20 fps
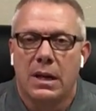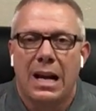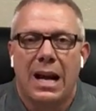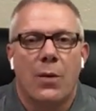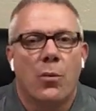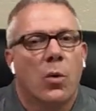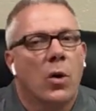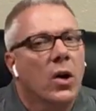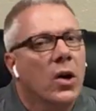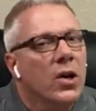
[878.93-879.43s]
And
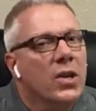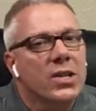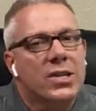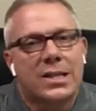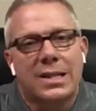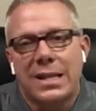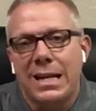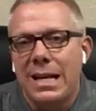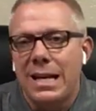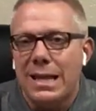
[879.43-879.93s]
we're going to
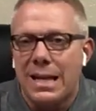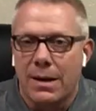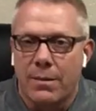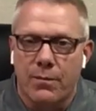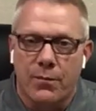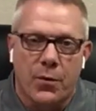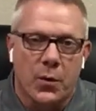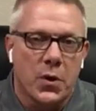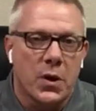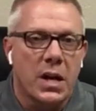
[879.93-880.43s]
see them
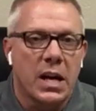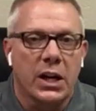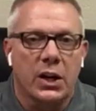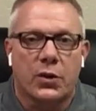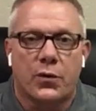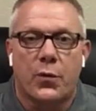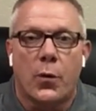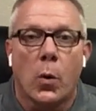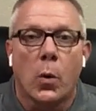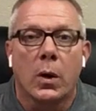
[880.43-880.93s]
for the next
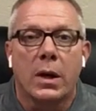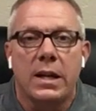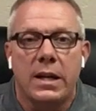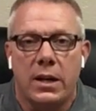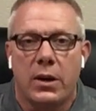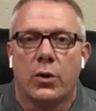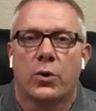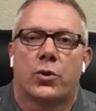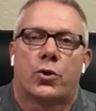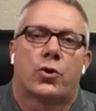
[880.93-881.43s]
40
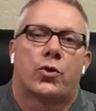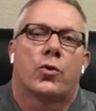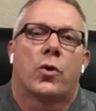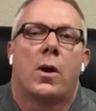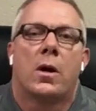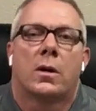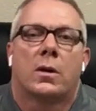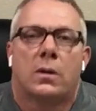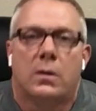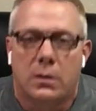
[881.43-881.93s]
years
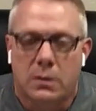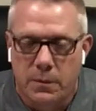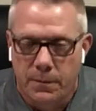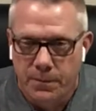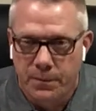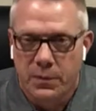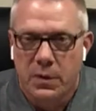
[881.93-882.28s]
struggle